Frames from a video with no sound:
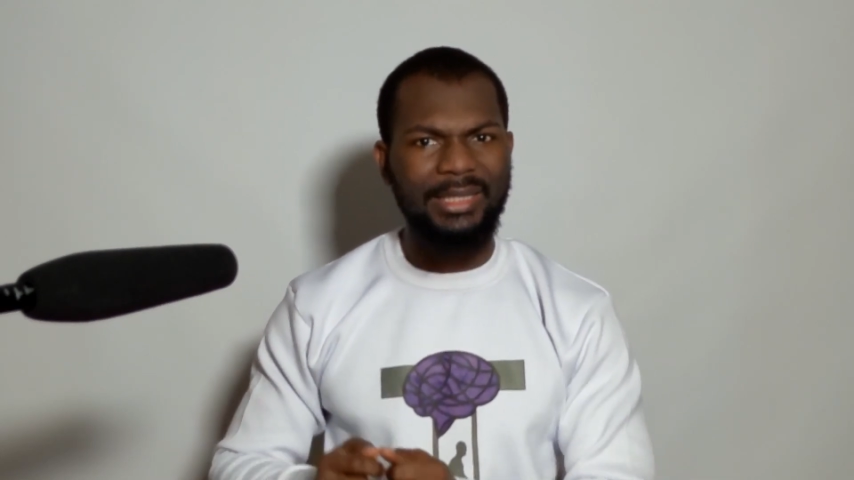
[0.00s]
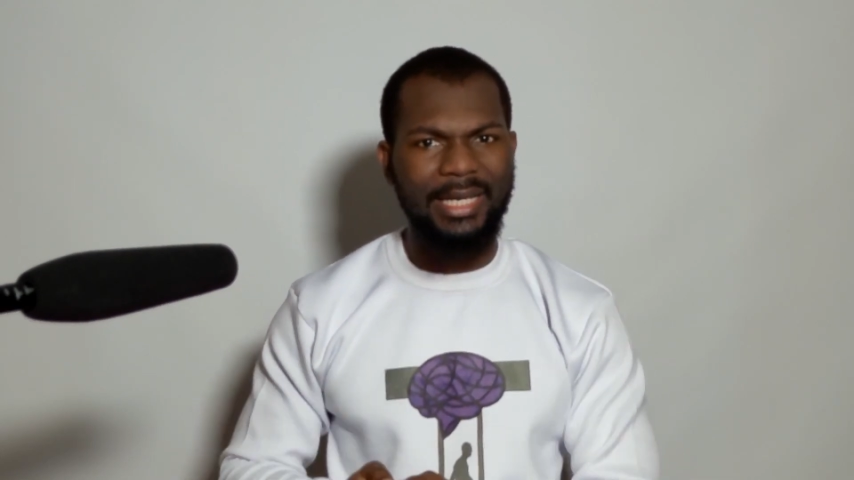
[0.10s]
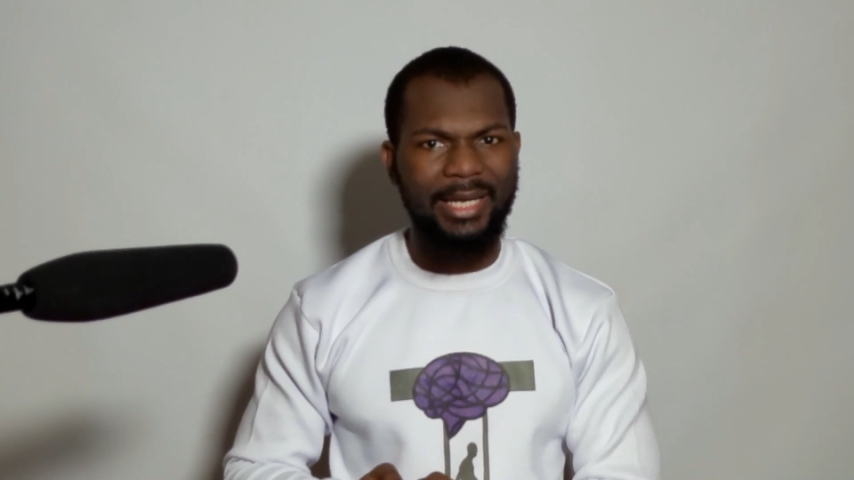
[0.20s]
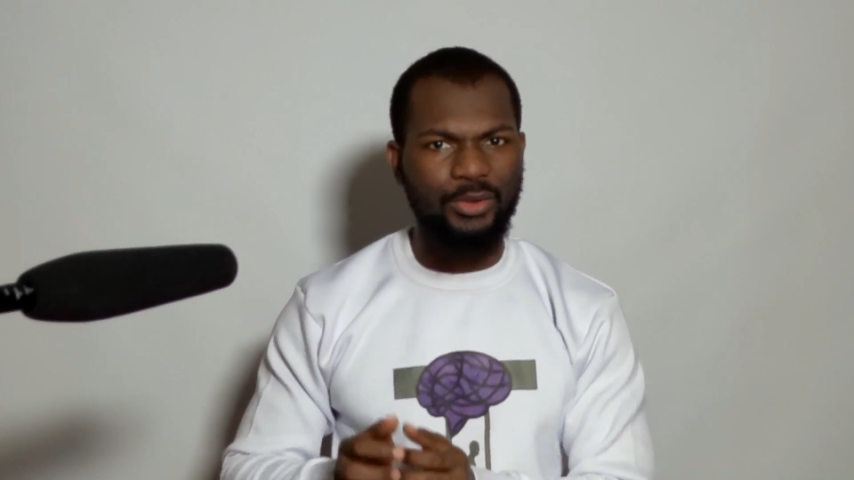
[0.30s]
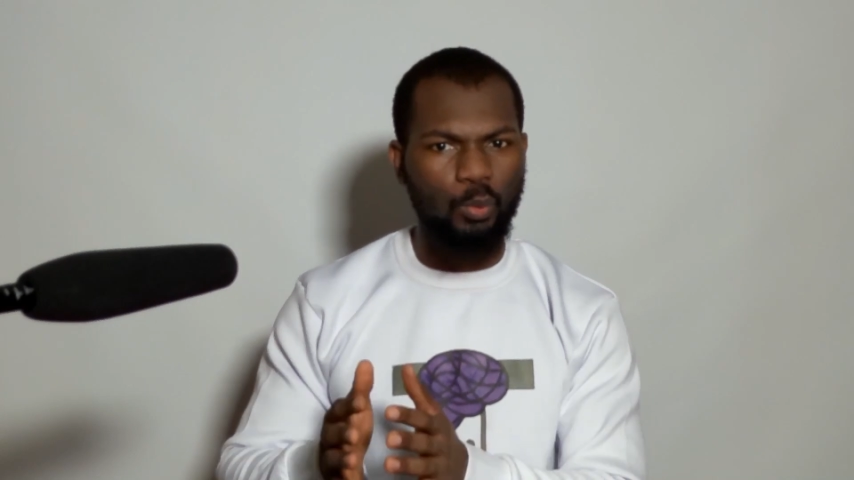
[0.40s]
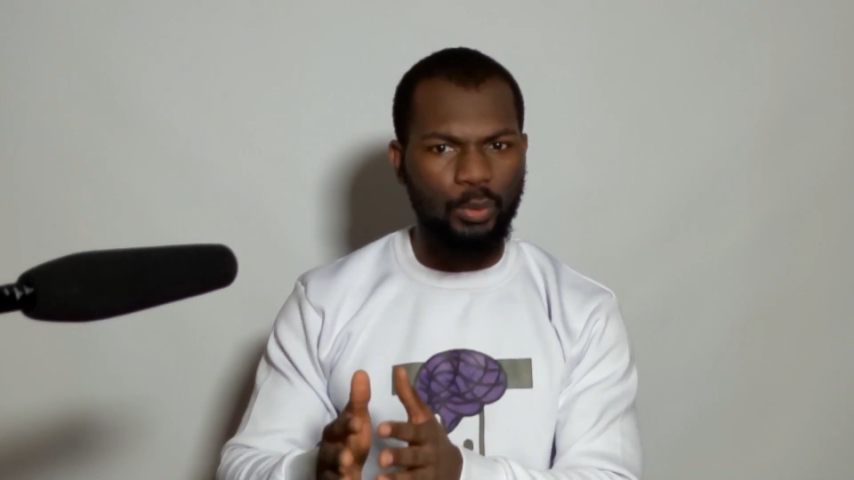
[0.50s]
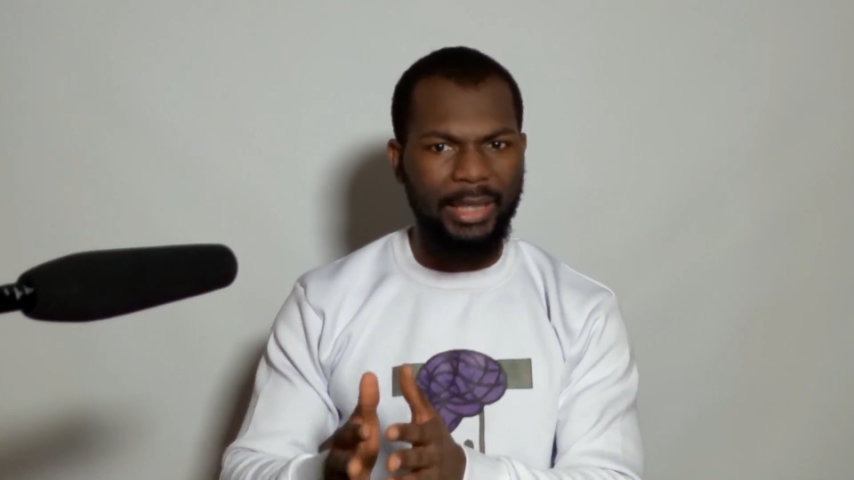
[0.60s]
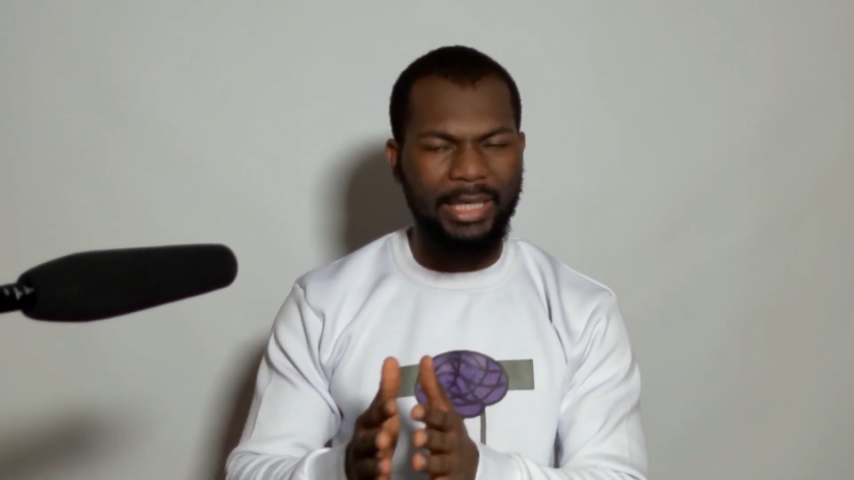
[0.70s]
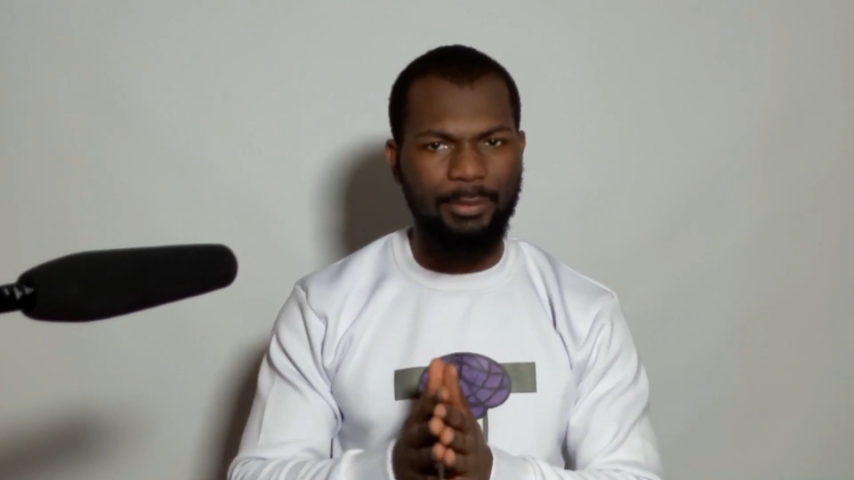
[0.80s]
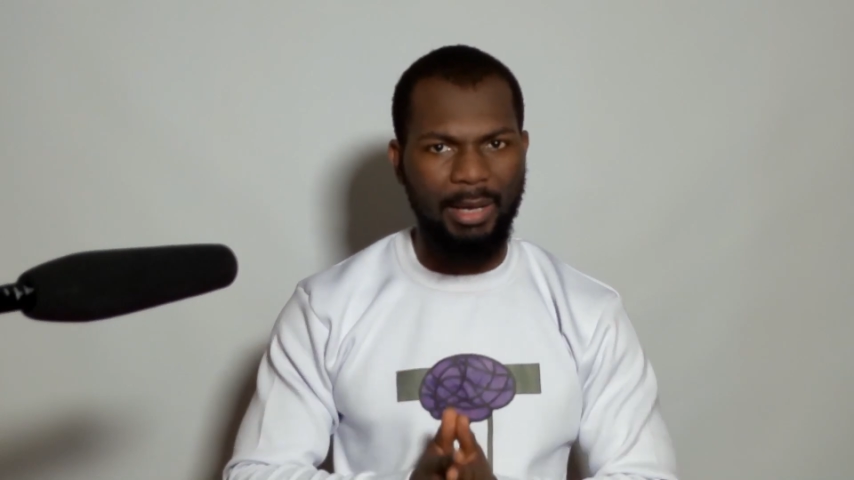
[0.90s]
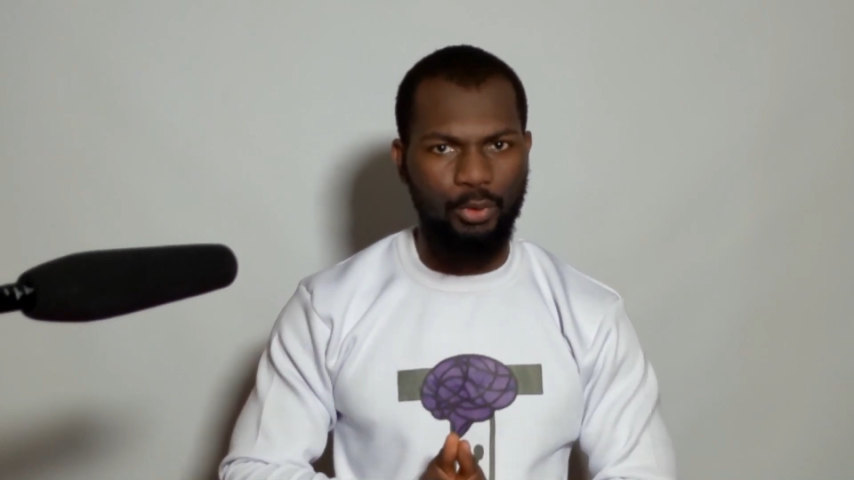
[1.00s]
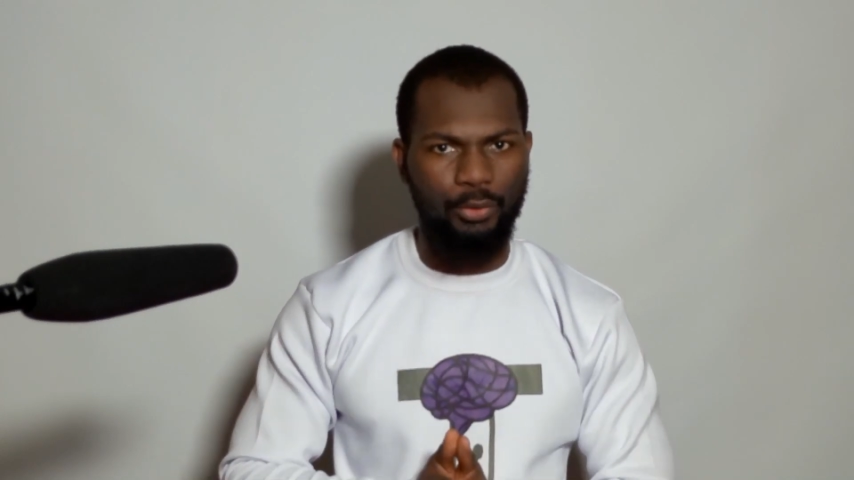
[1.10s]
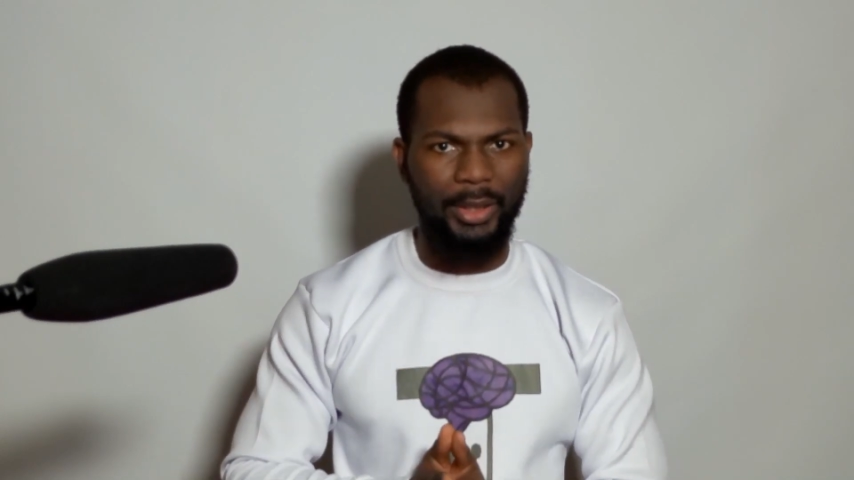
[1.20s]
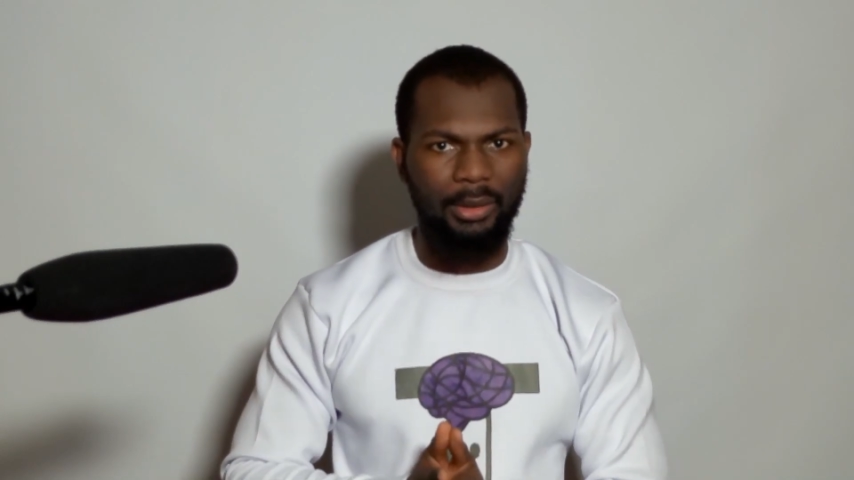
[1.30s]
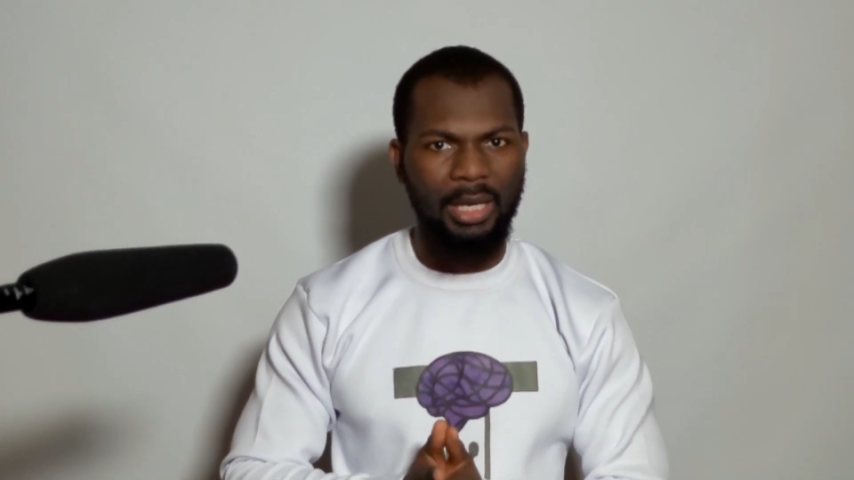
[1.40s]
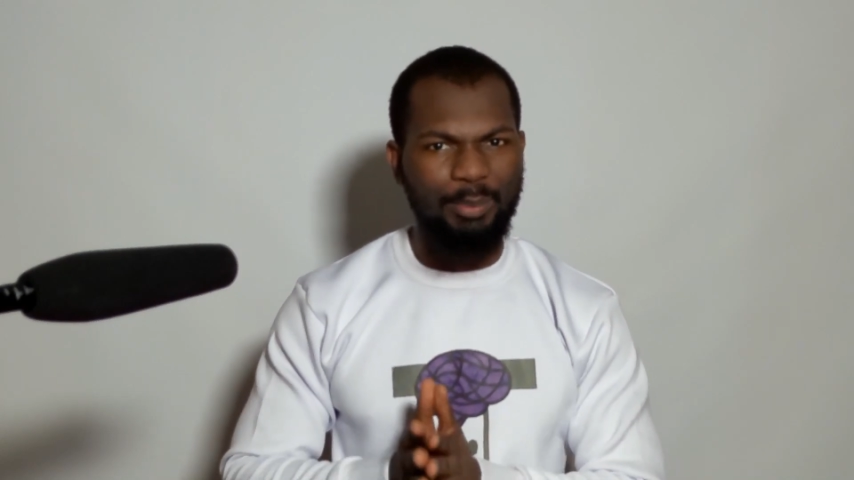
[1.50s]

test working memory